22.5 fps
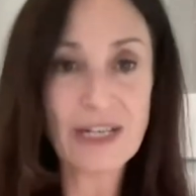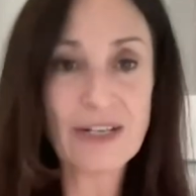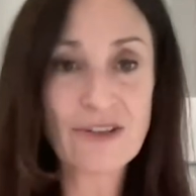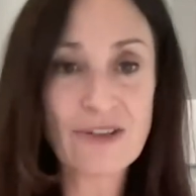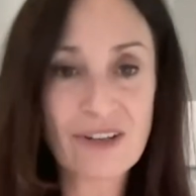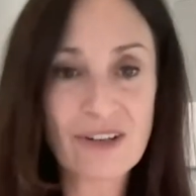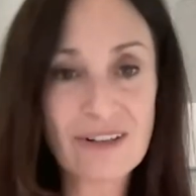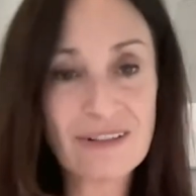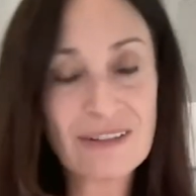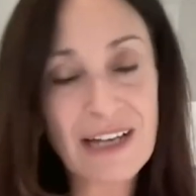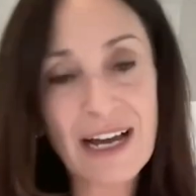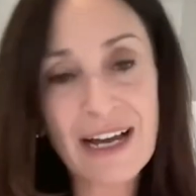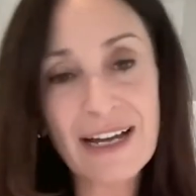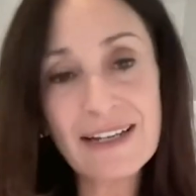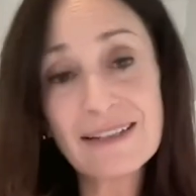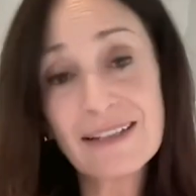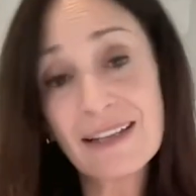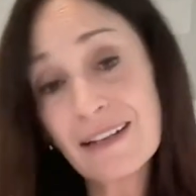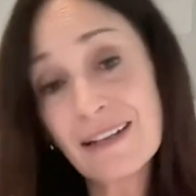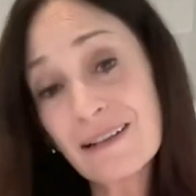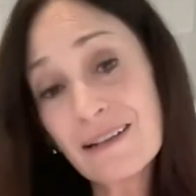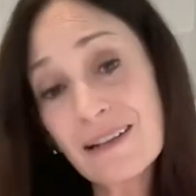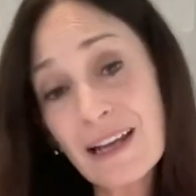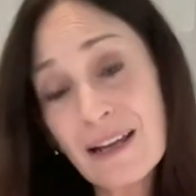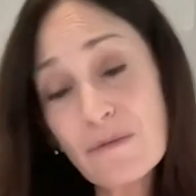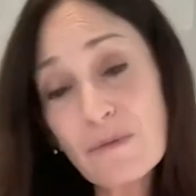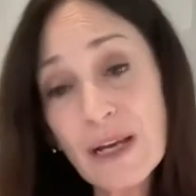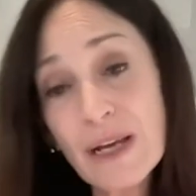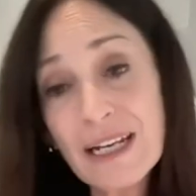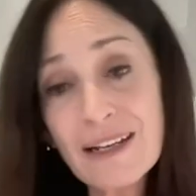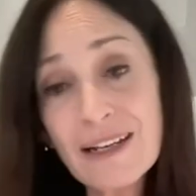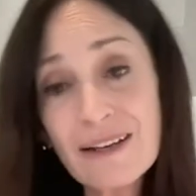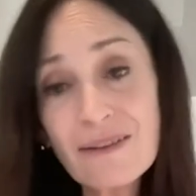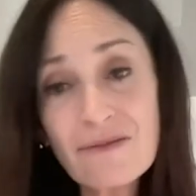regionalize, and, and
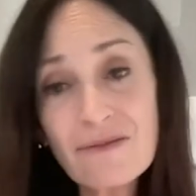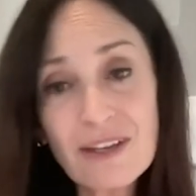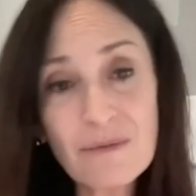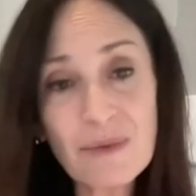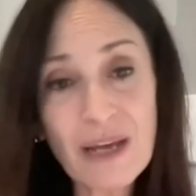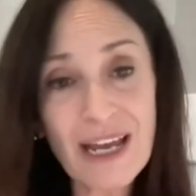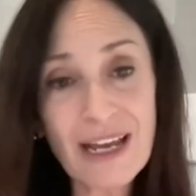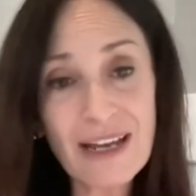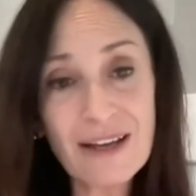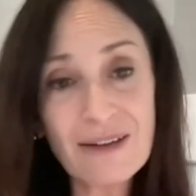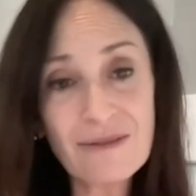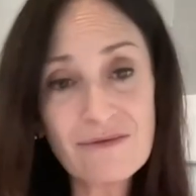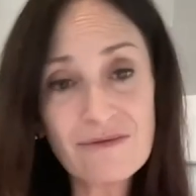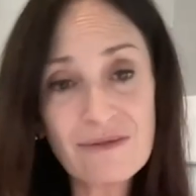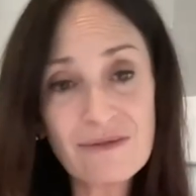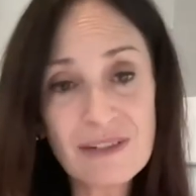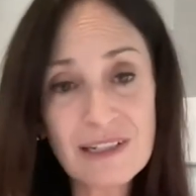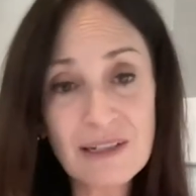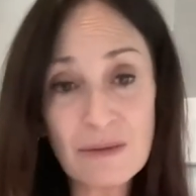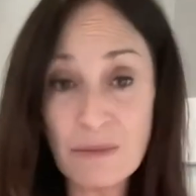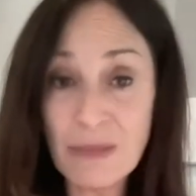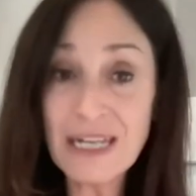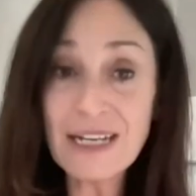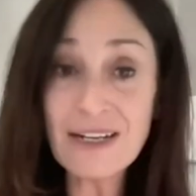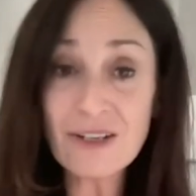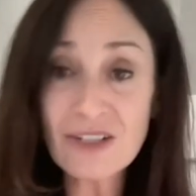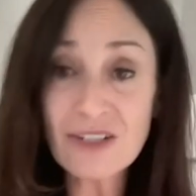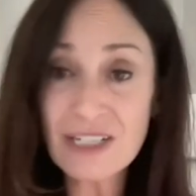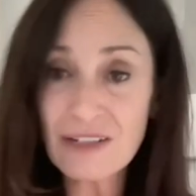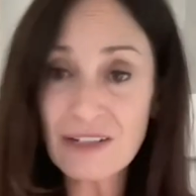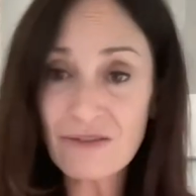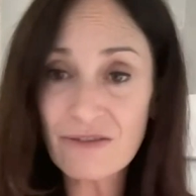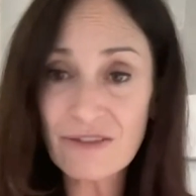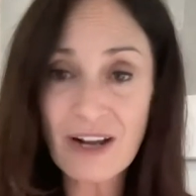many of them have
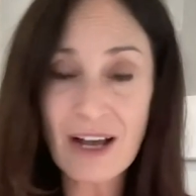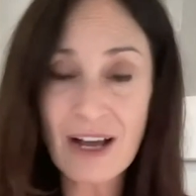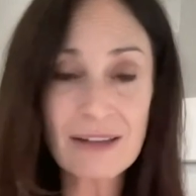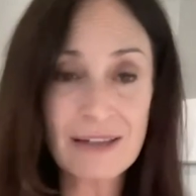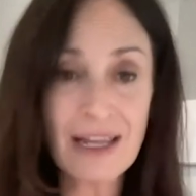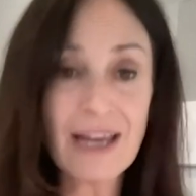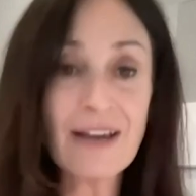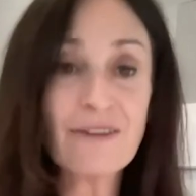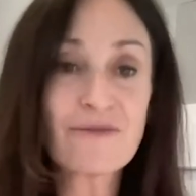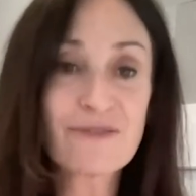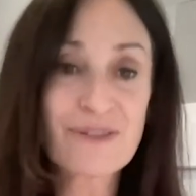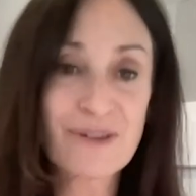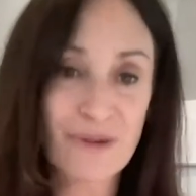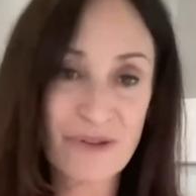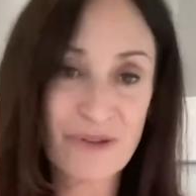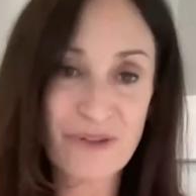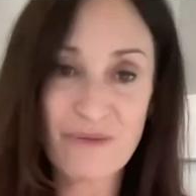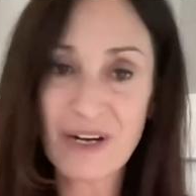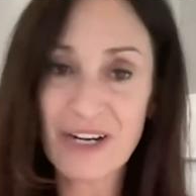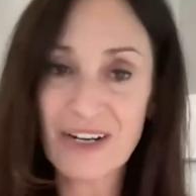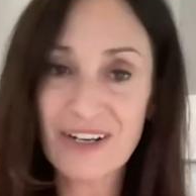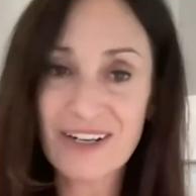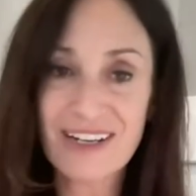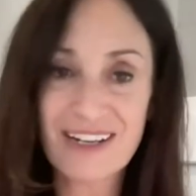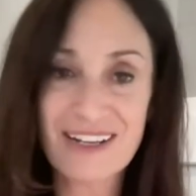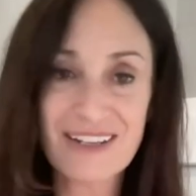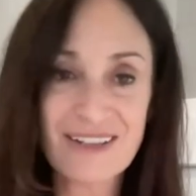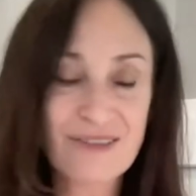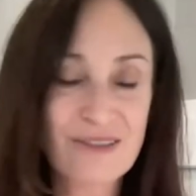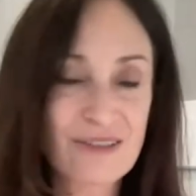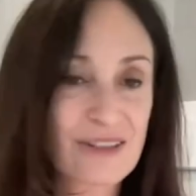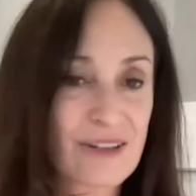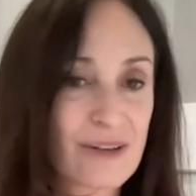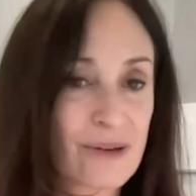diminished, if not left North America.
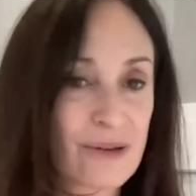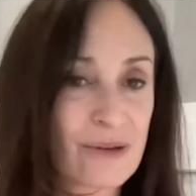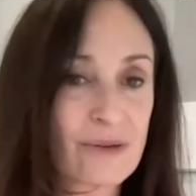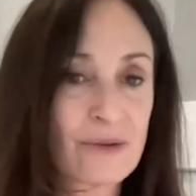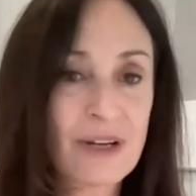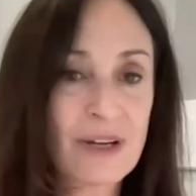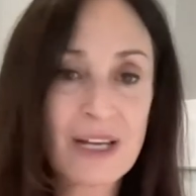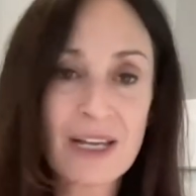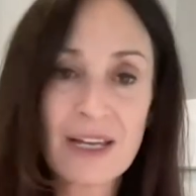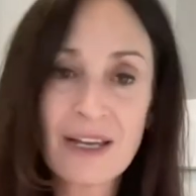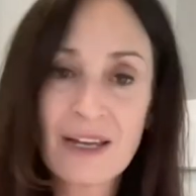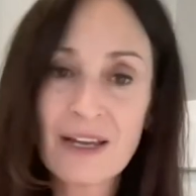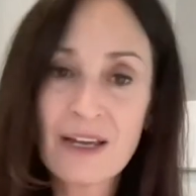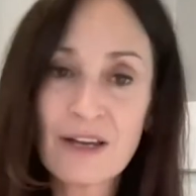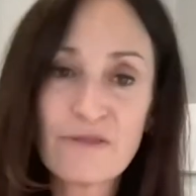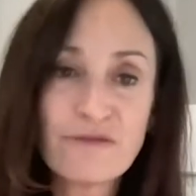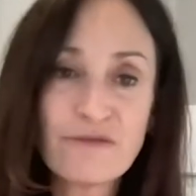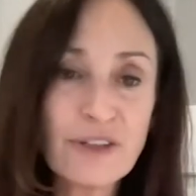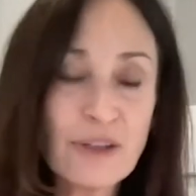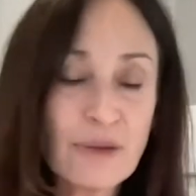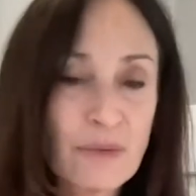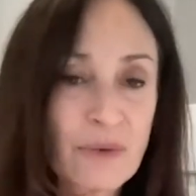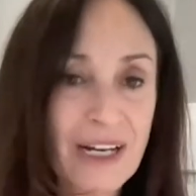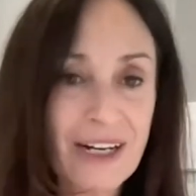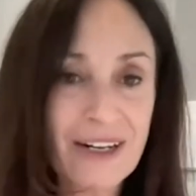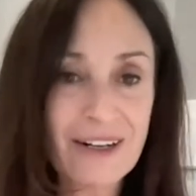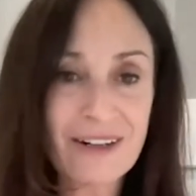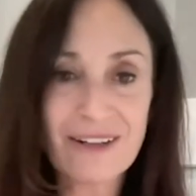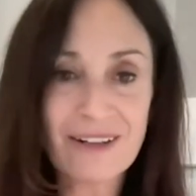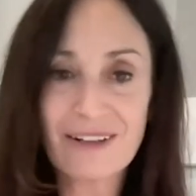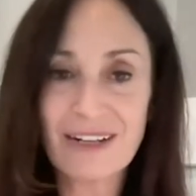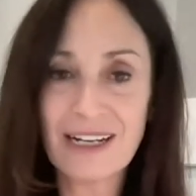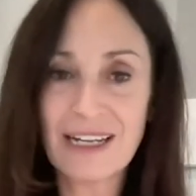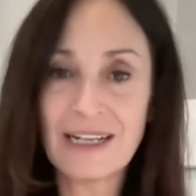So footwear
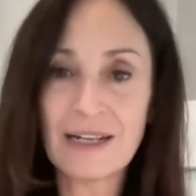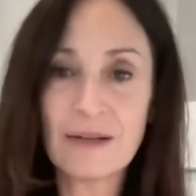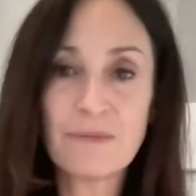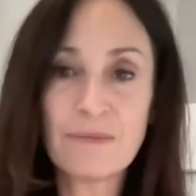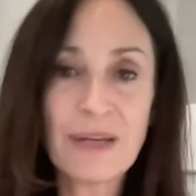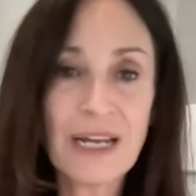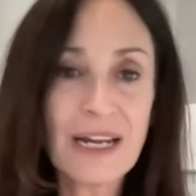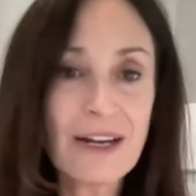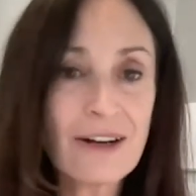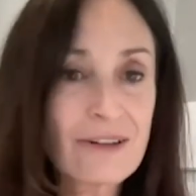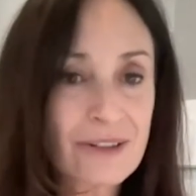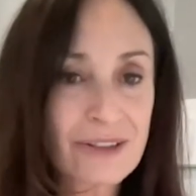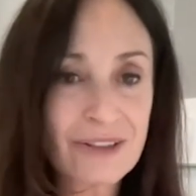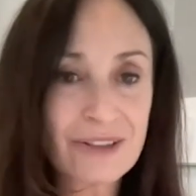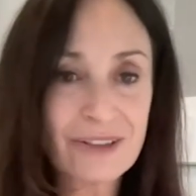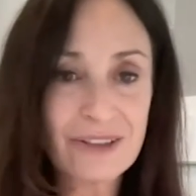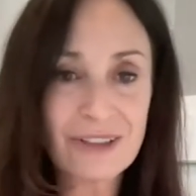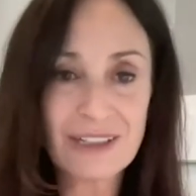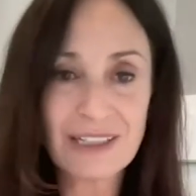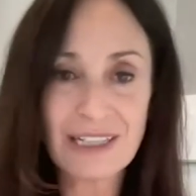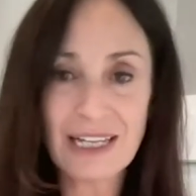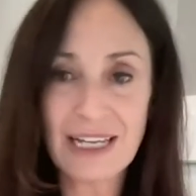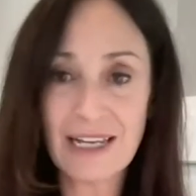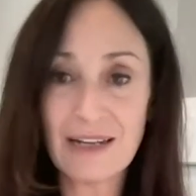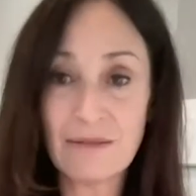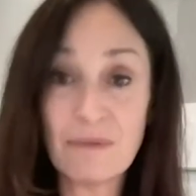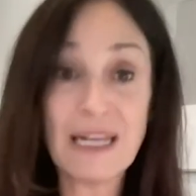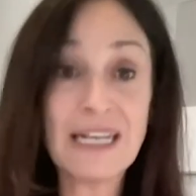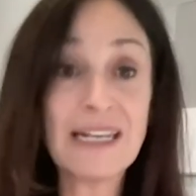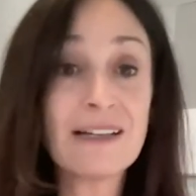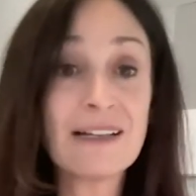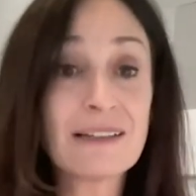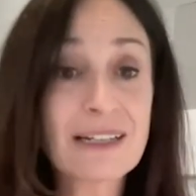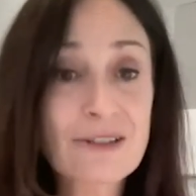and apparel and
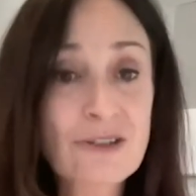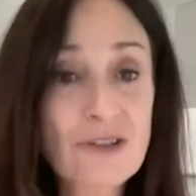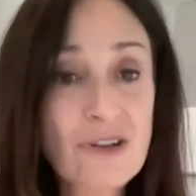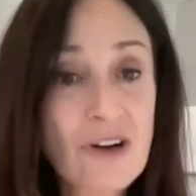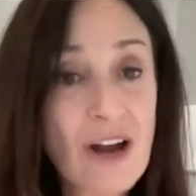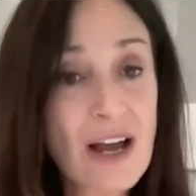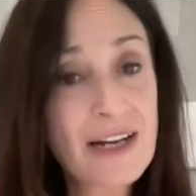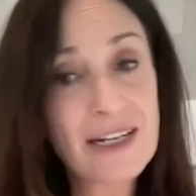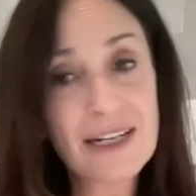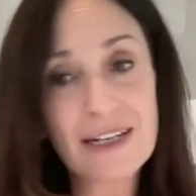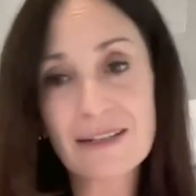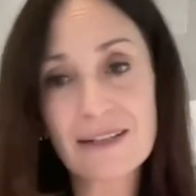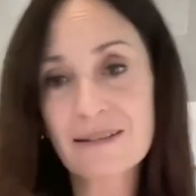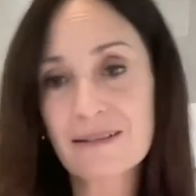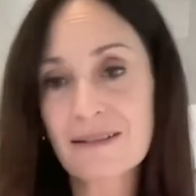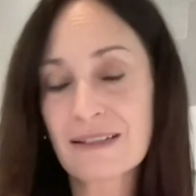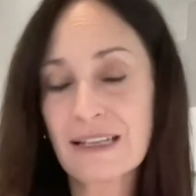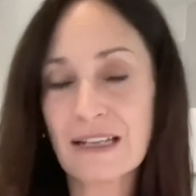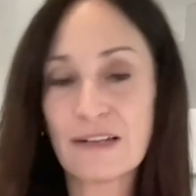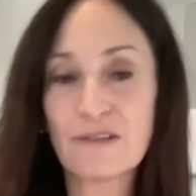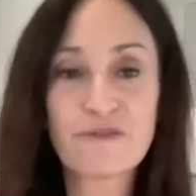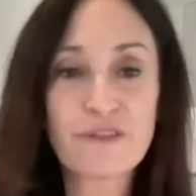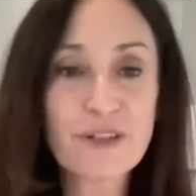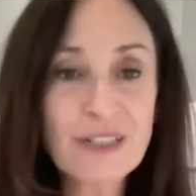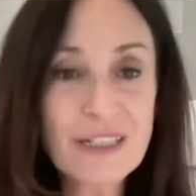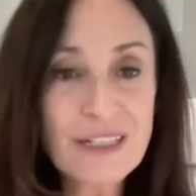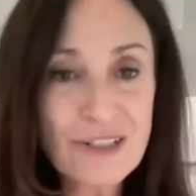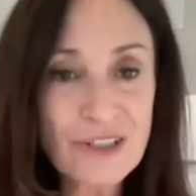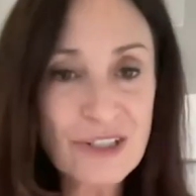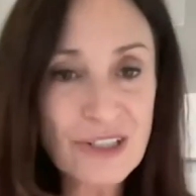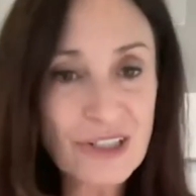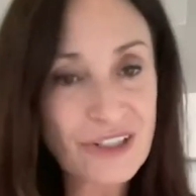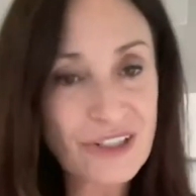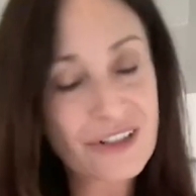many electronics and
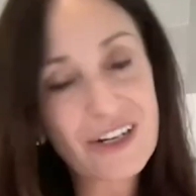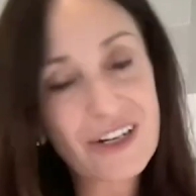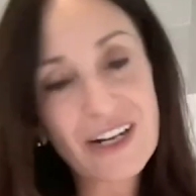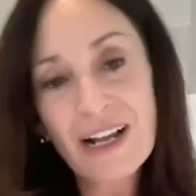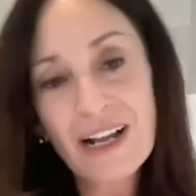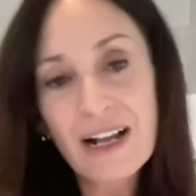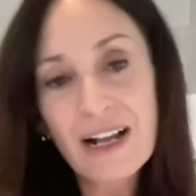furniture,